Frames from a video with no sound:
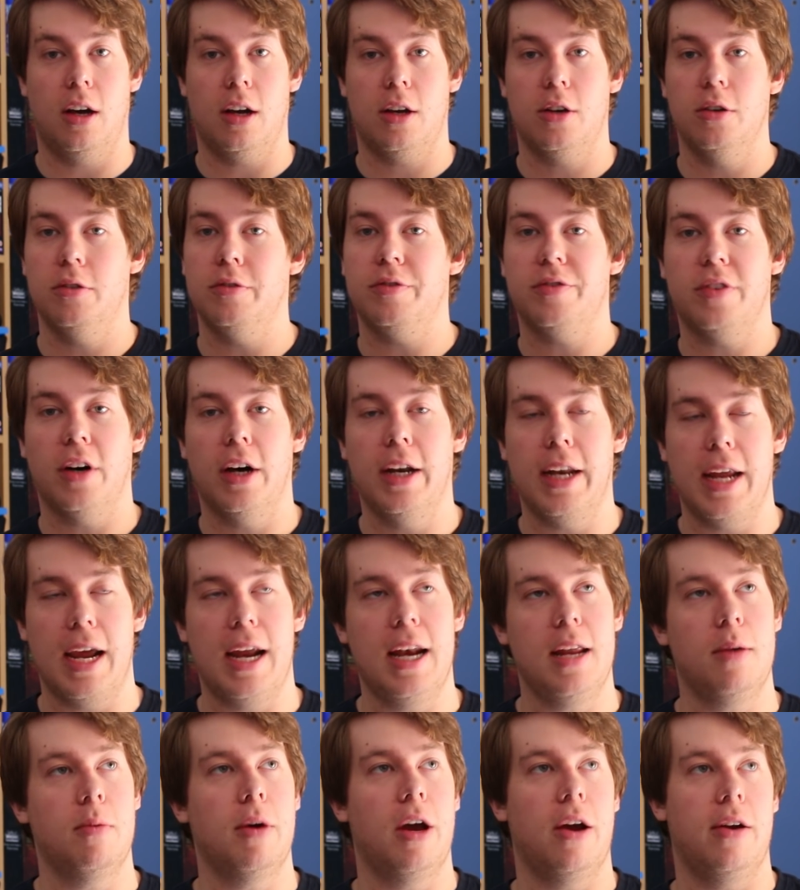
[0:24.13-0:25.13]
I couldn't find it
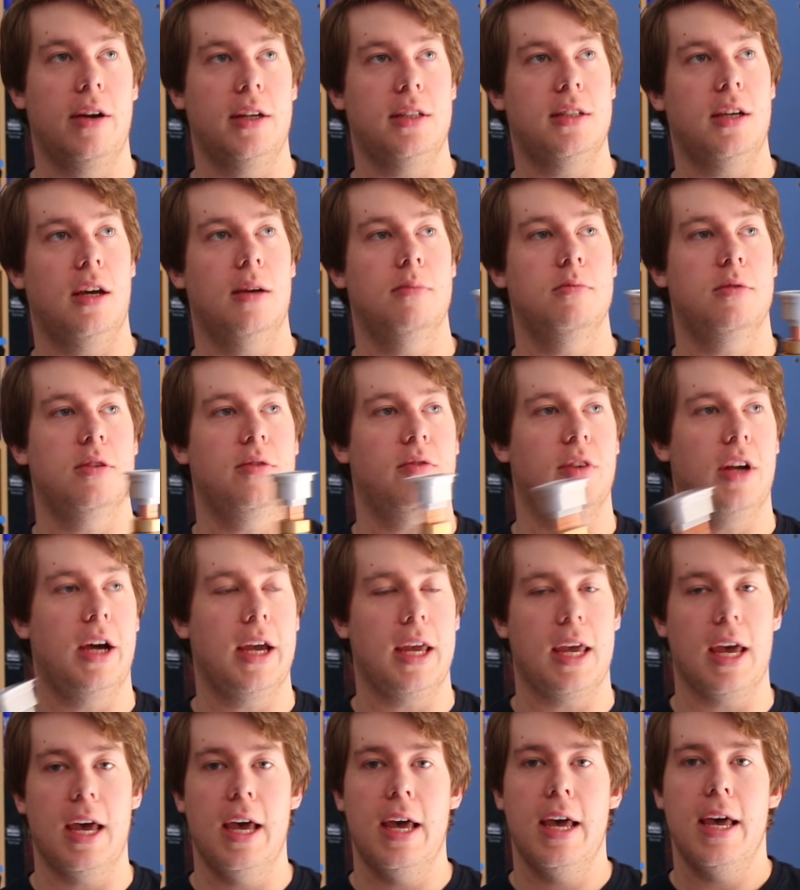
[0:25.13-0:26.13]
anywhere in terms of
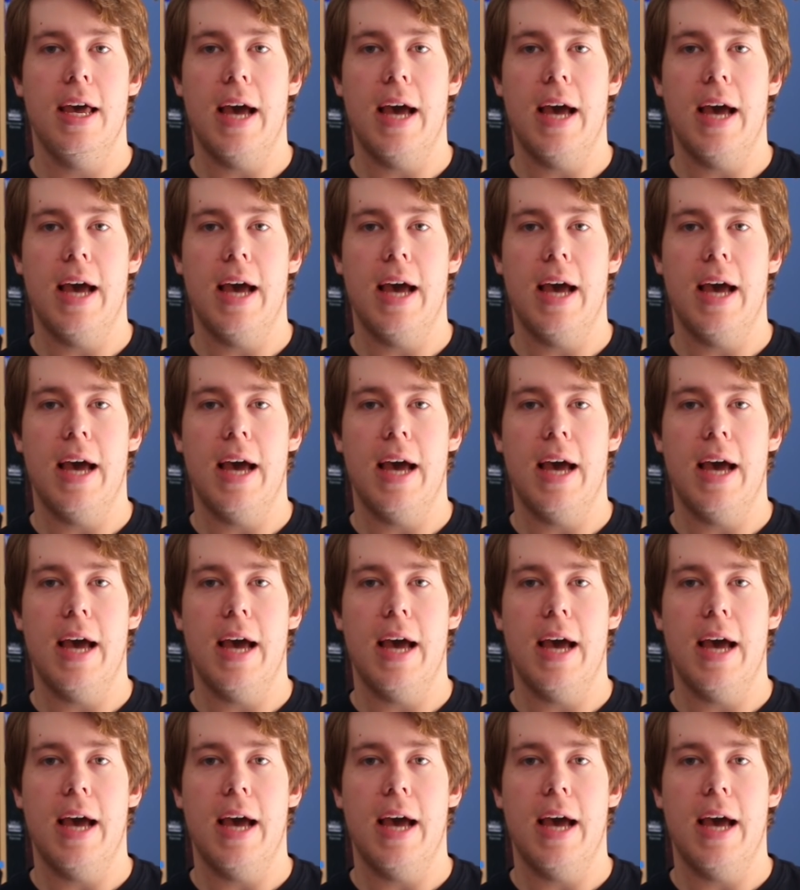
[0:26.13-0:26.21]
like